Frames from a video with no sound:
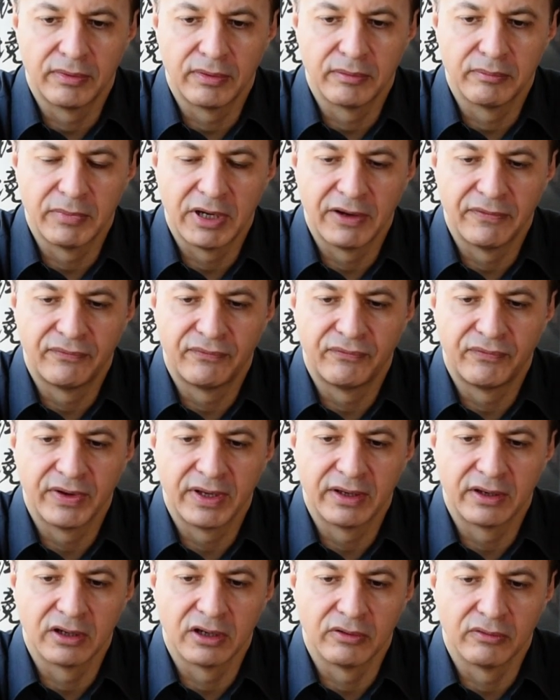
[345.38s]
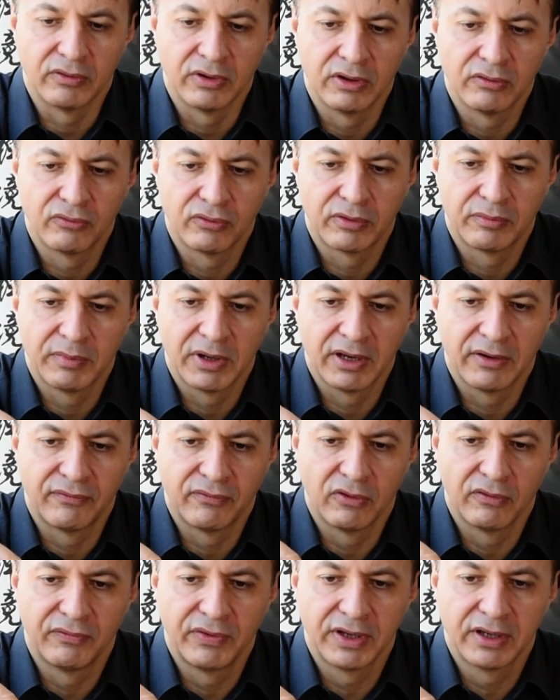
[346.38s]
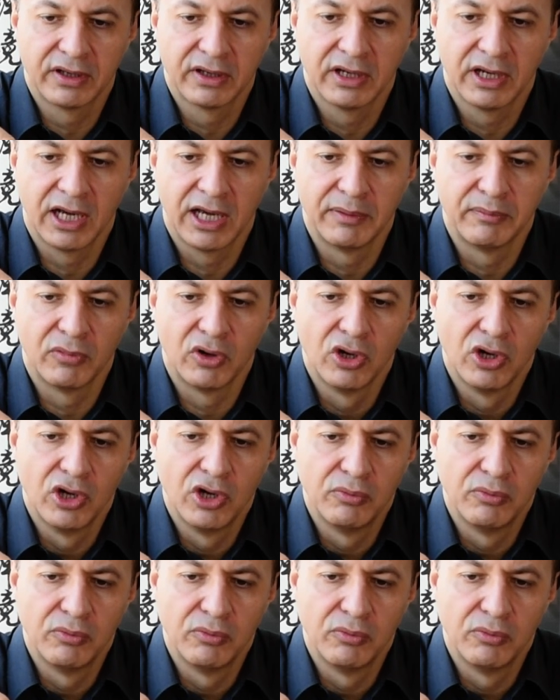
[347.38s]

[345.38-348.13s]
my finger. With my forefinger, I'm